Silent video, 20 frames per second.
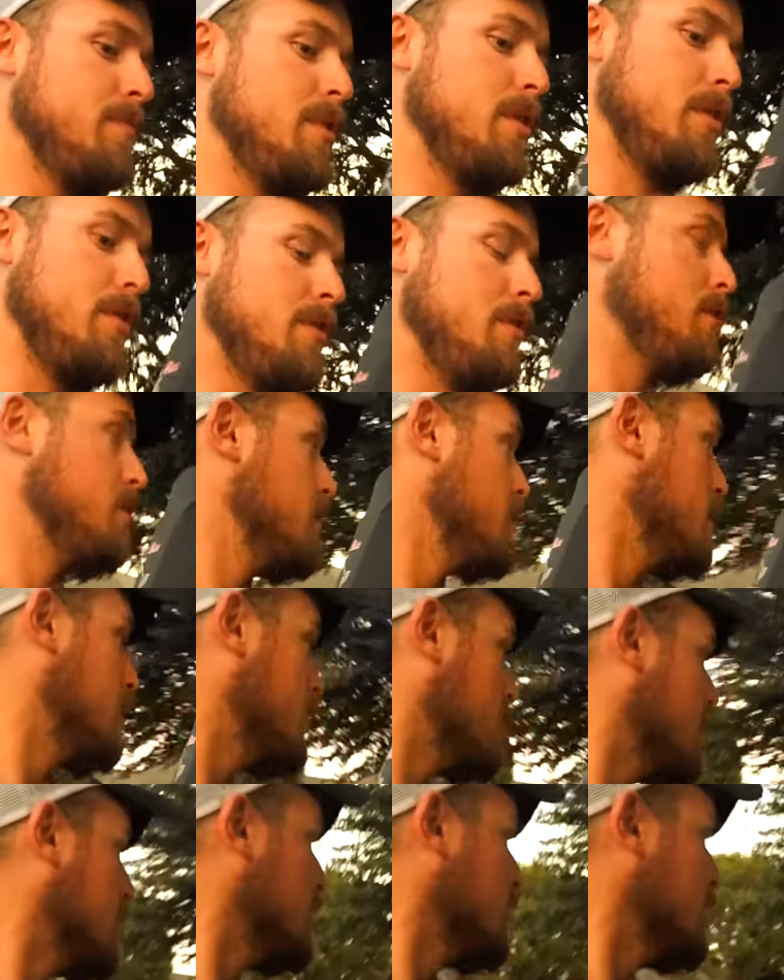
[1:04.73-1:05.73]
So
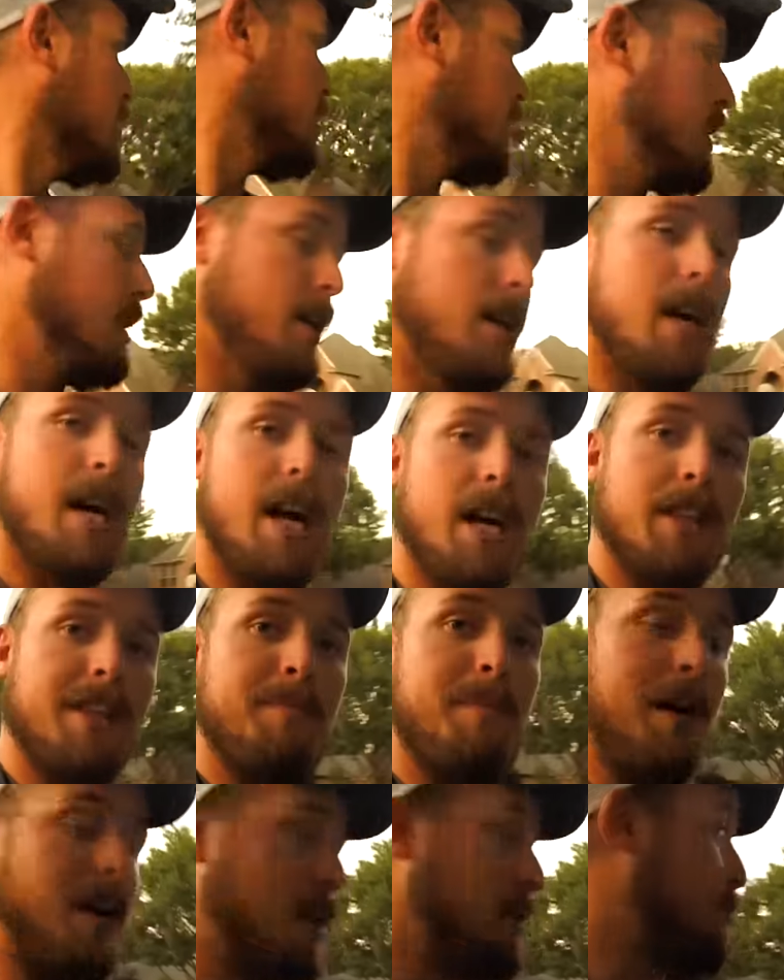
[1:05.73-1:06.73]
uh, I got the
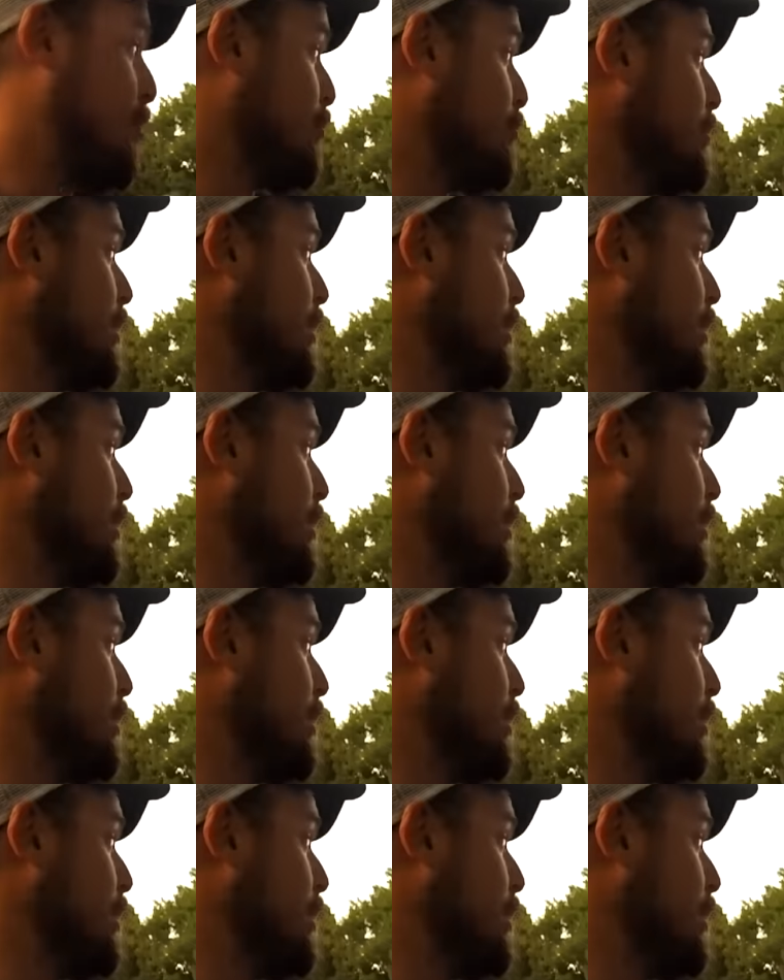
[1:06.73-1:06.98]
Power-Pole